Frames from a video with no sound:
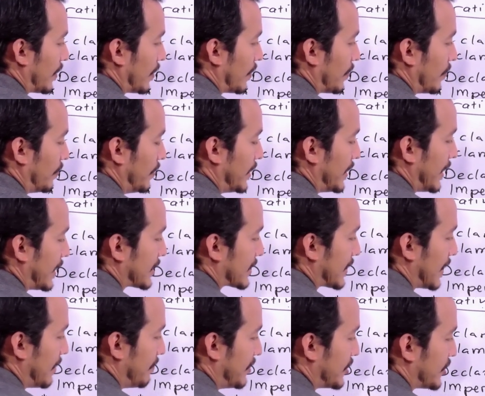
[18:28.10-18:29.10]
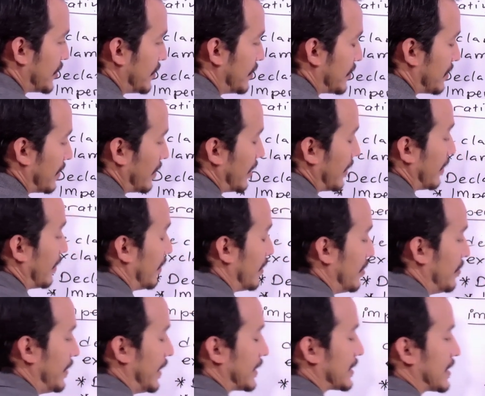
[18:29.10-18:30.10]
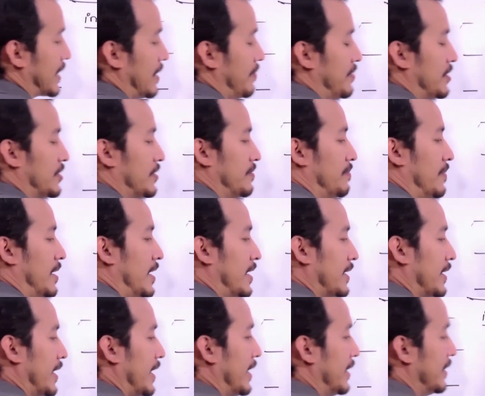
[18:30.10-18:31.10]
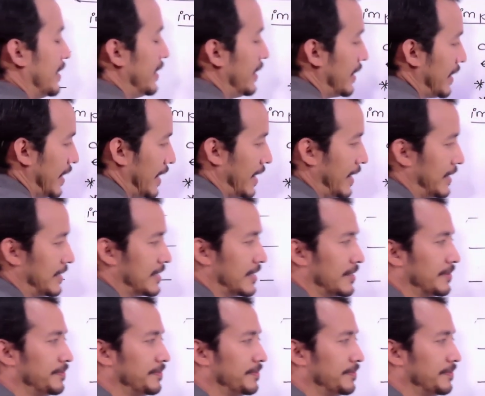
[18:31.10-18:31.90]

with exclamation mark at the end.